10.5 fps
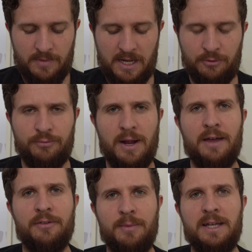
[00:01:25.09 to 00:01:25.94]
I would
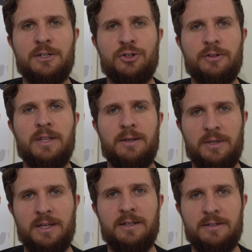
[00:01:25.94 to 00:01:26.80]
rather make sure that I'm
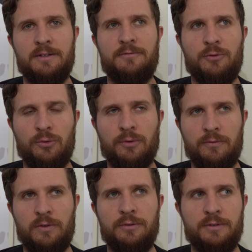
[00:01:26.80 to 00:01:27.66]
getting to full
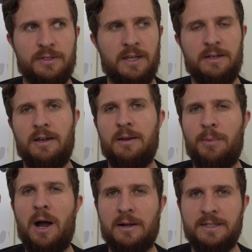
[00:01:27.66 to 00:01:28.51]
reviews than
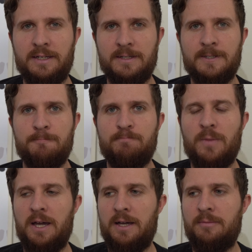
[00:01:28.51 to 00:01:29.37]
unboxings.
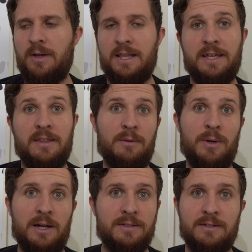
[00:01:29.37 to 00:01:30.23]
I like the
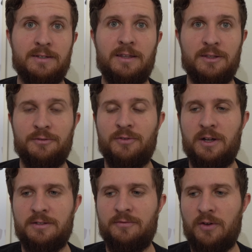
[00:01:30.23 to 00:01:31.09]
unboxings. I think they're
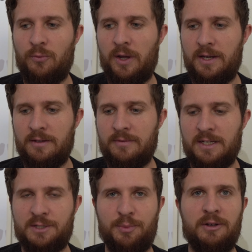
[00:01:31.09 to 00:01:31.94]
fun. It's a fun way to
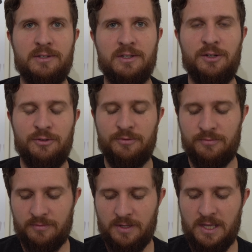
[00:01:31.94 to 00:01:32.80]
experience the new
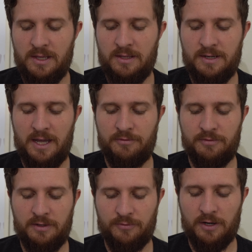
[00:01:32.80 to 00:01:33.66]
knife
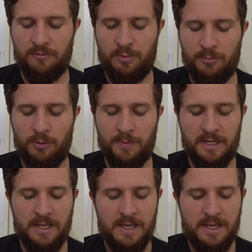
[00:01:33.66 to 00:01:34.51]
in front of people.
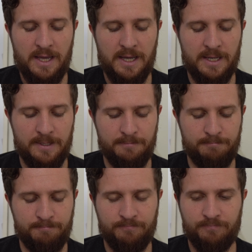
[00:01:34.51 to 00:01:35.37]
But
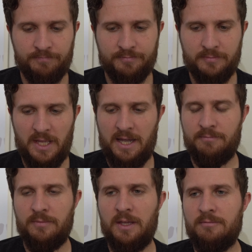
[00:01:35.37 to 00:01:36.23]
yeah,
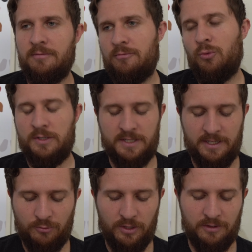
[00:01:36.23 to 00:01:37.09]
we'll
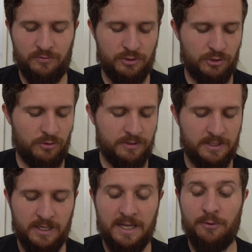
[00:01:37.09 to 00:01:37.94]
see what the future
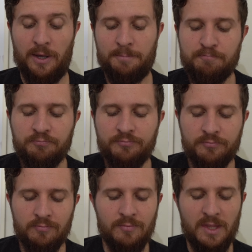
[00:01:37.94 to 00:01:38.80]
holds. Anyway,
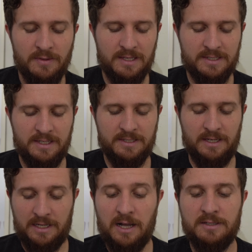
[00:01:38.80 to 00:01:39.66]
this is
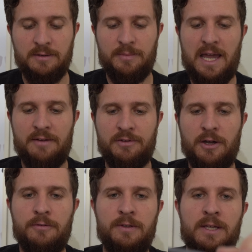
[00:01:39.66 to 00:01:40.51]
a custom
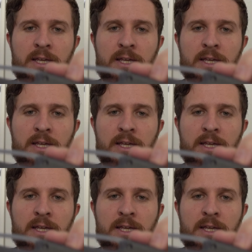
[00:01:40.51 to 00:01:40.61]
Gavko.